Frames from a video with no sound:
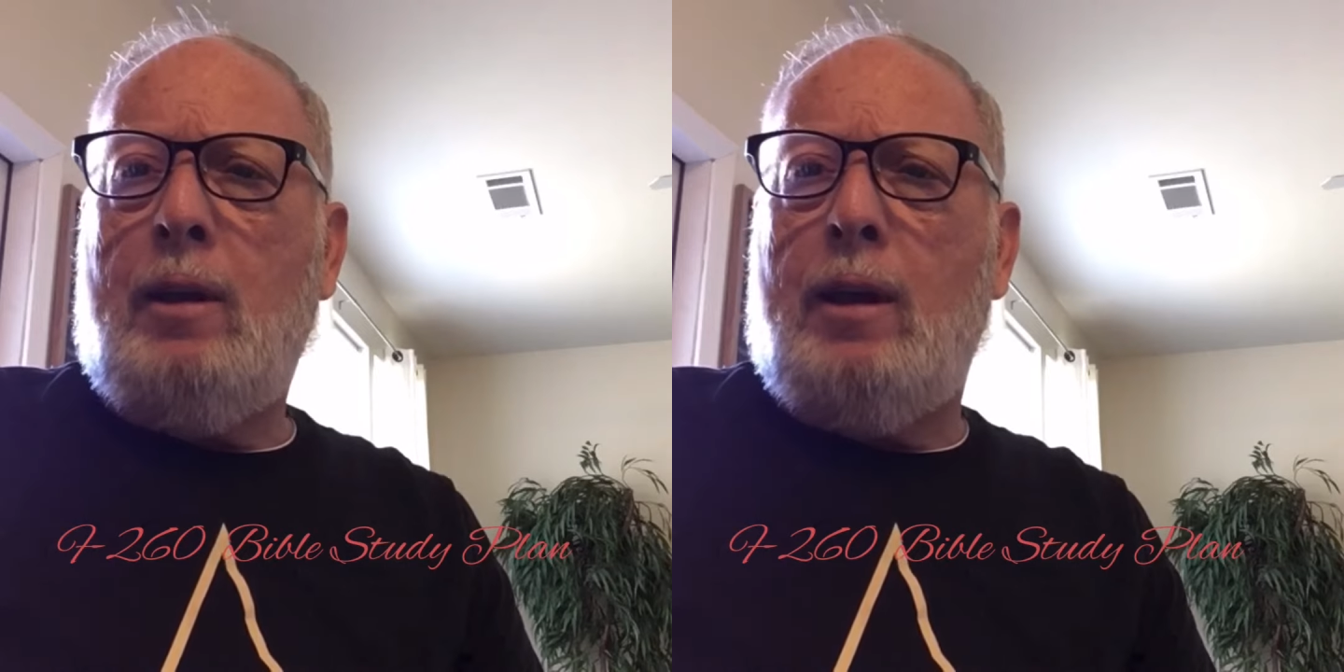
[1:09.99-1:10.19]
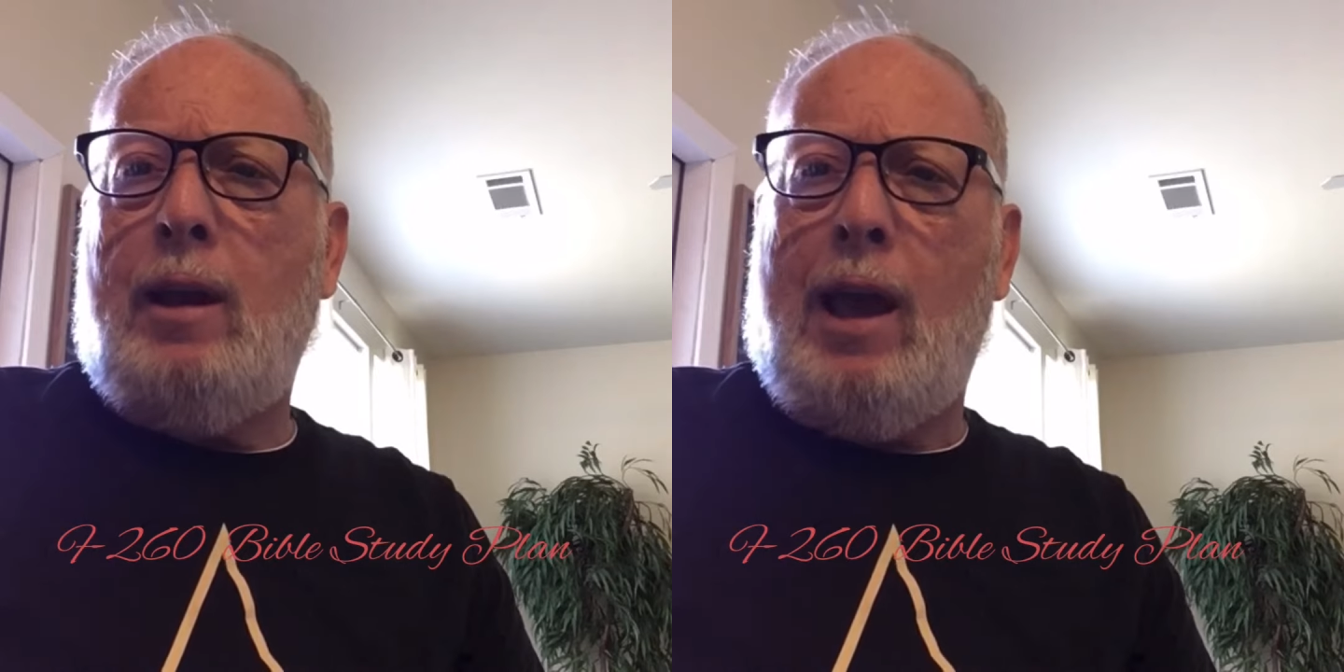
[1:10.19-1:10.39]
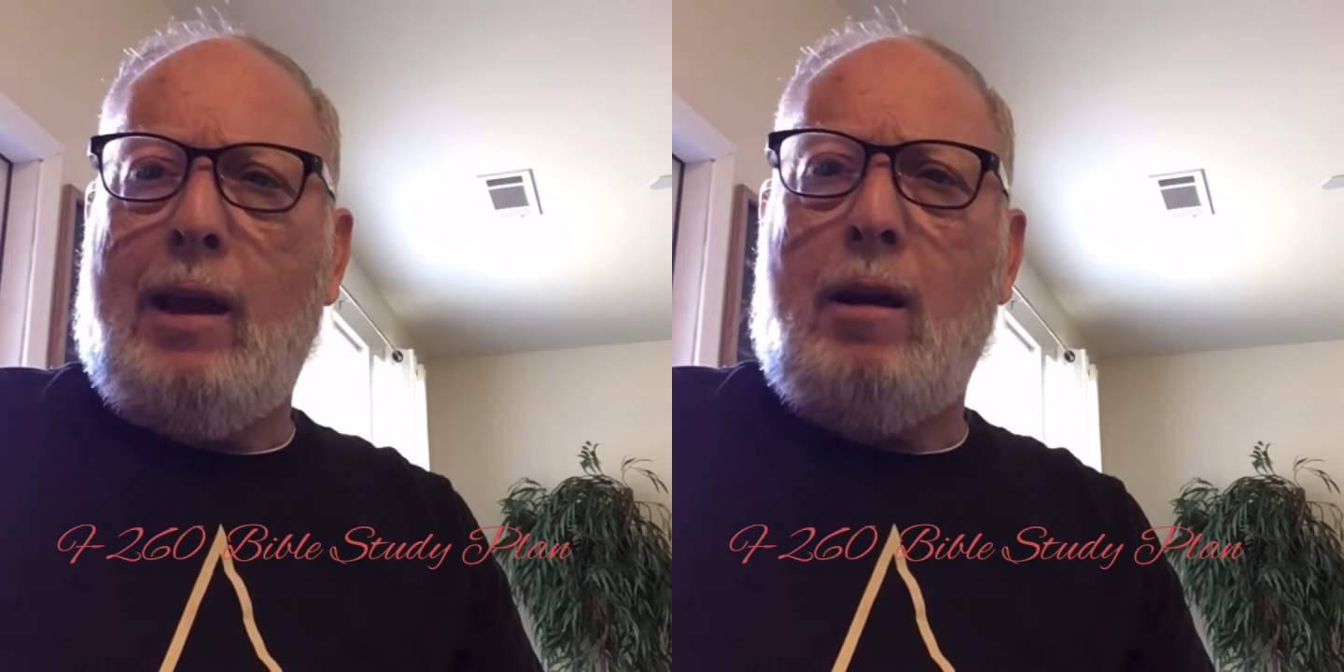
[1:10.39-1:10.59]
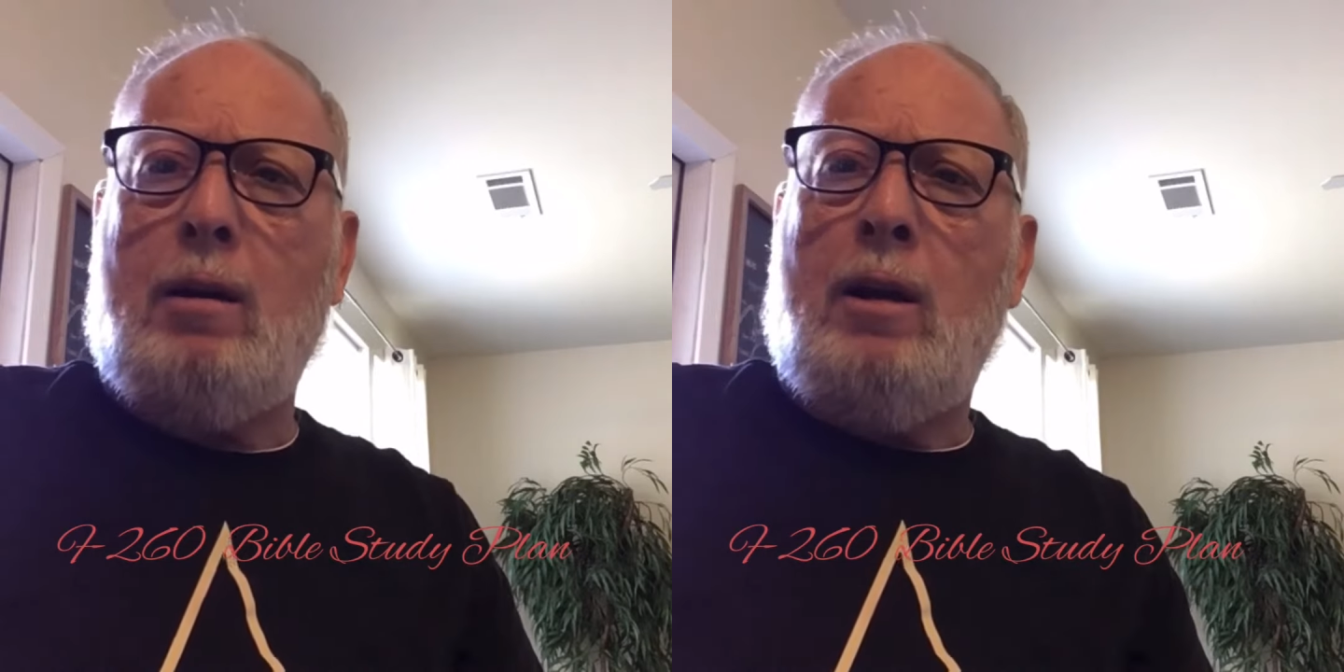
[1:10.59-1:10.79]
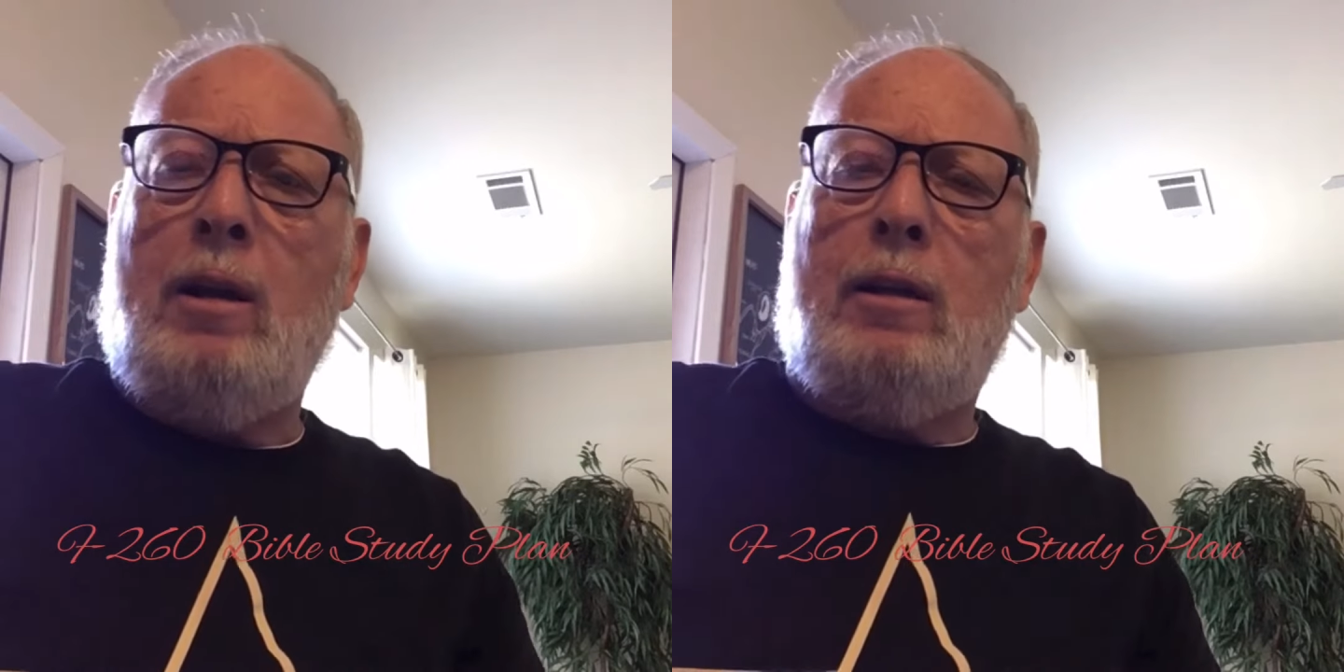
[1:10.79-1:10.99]
And
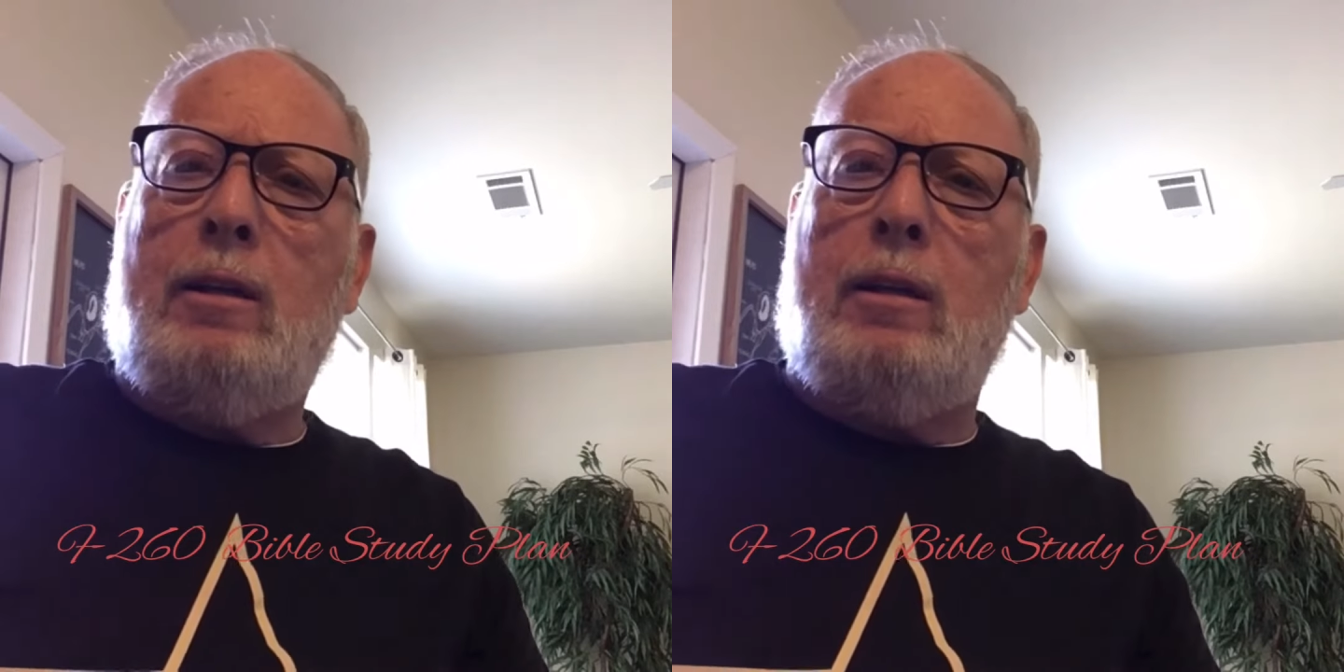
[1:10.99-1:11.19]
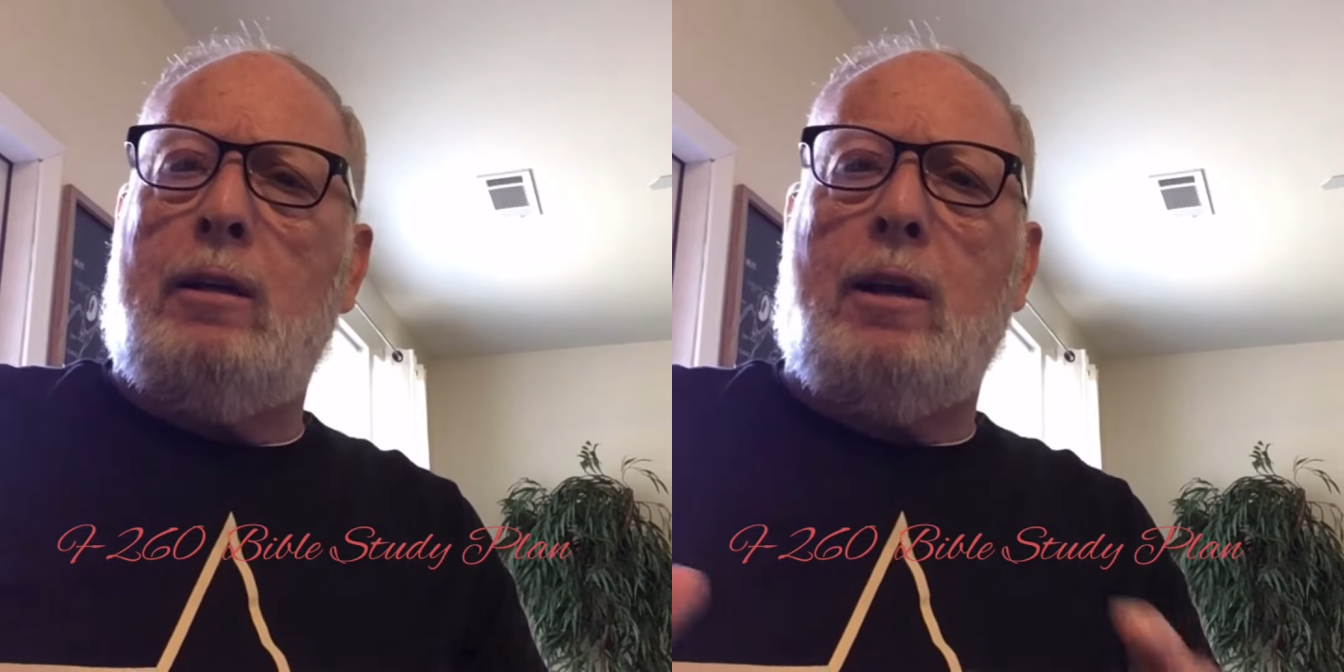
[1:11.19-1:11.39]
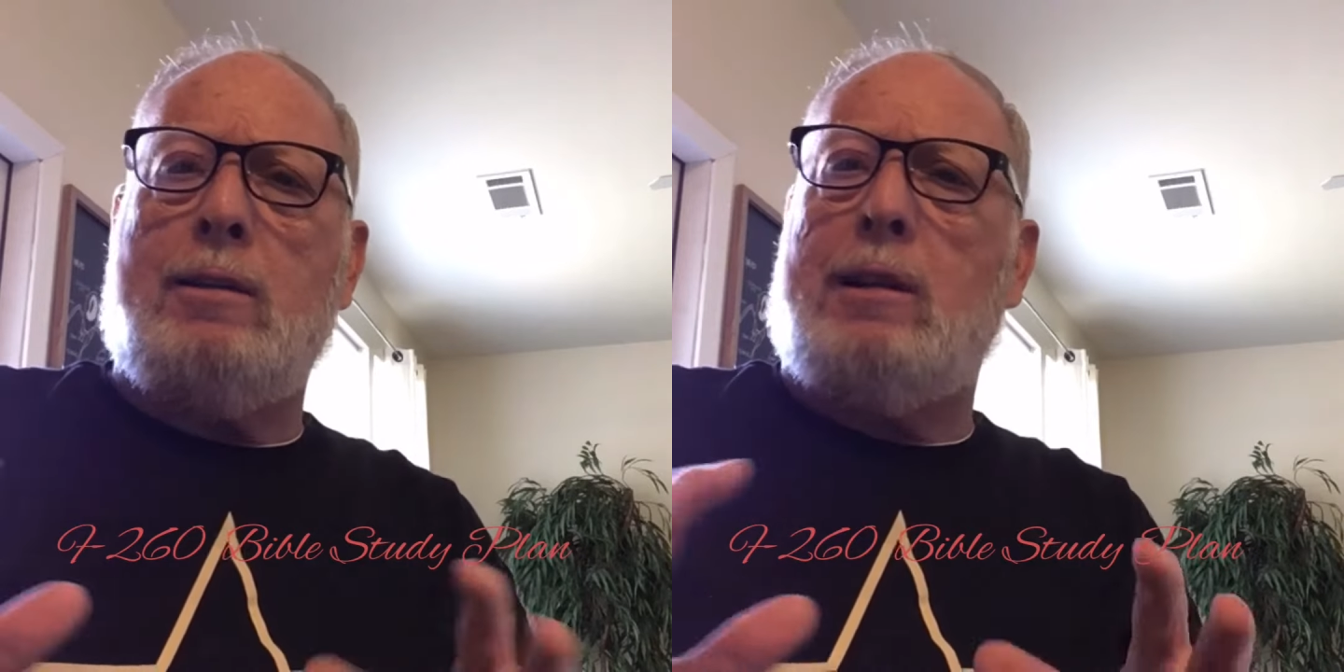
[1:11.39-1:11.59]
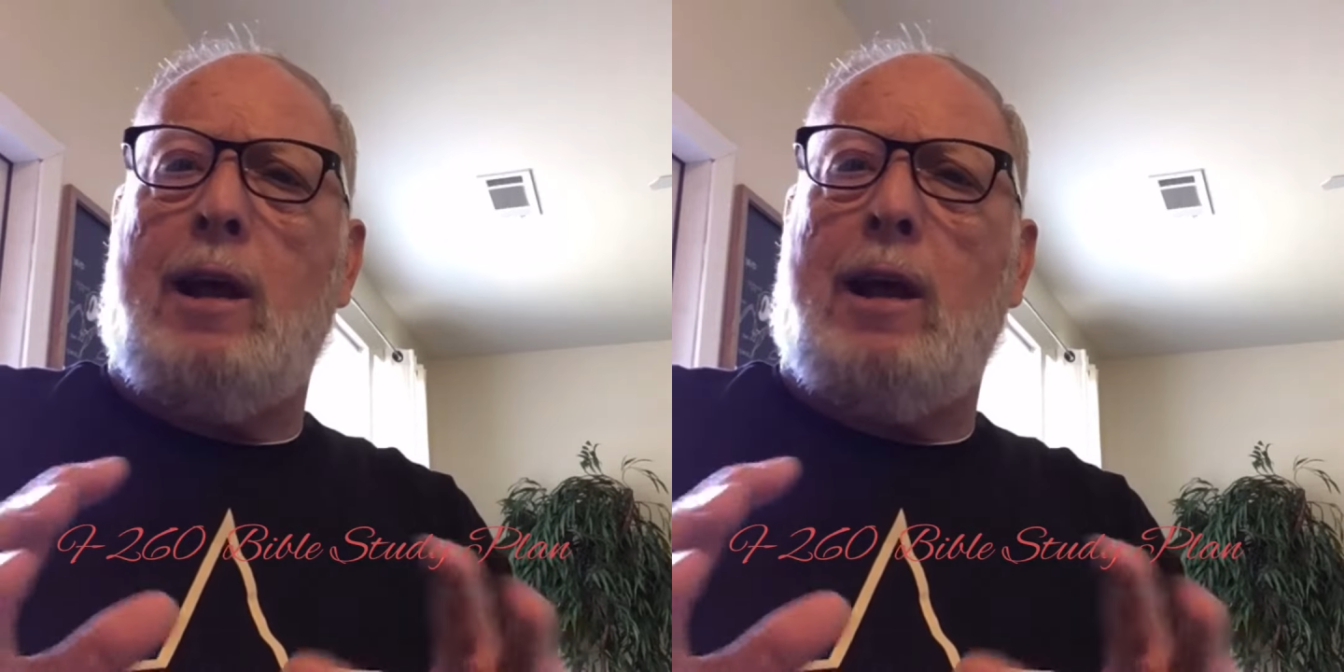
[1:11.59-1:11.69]
Hagar doesn't